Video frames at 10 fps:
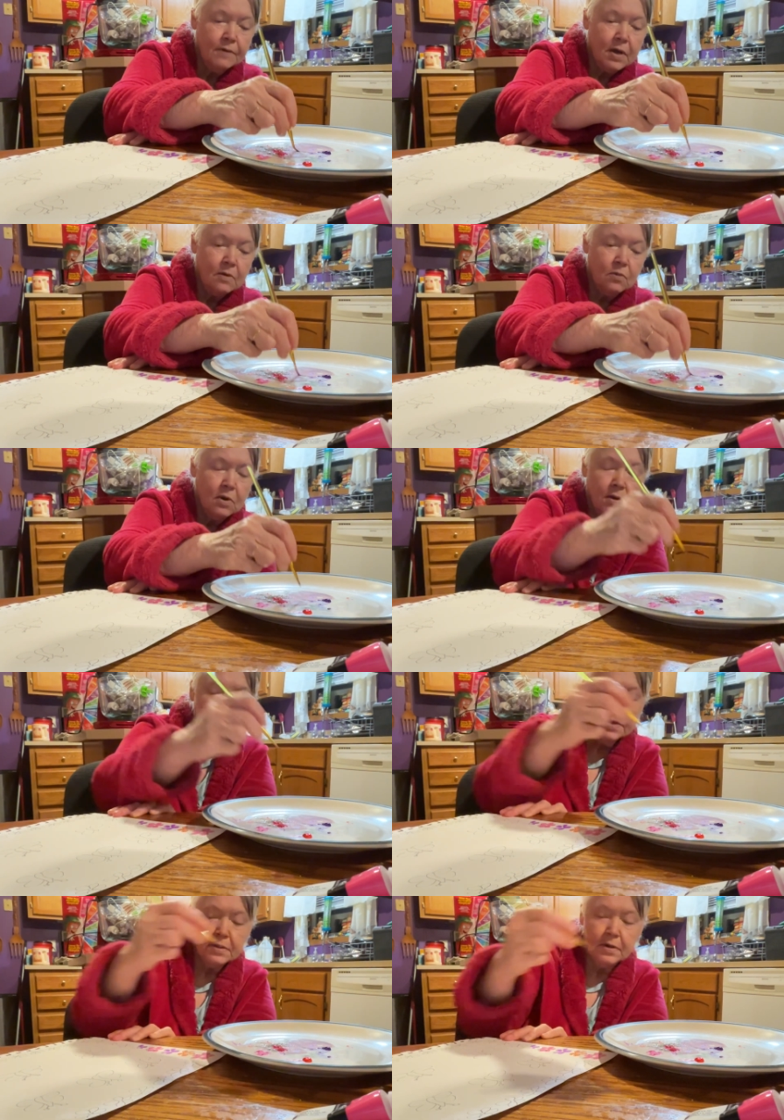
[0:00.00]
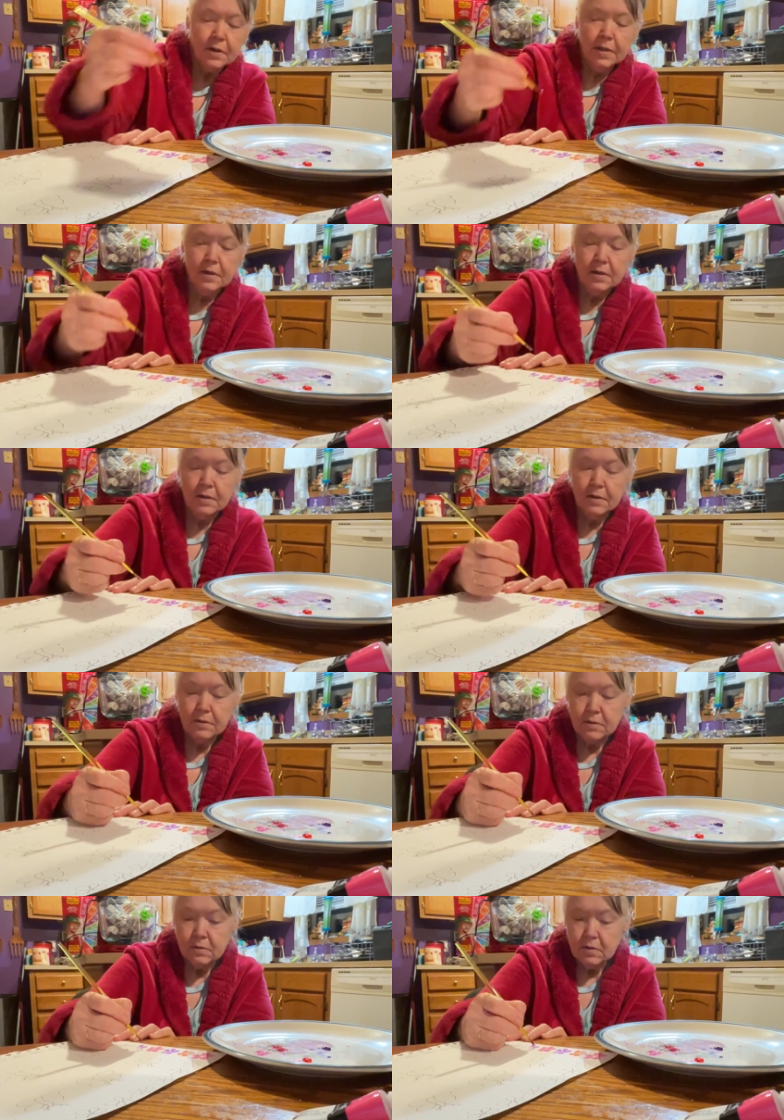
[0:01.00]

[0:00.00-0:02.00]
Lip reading: and I really didn't need it.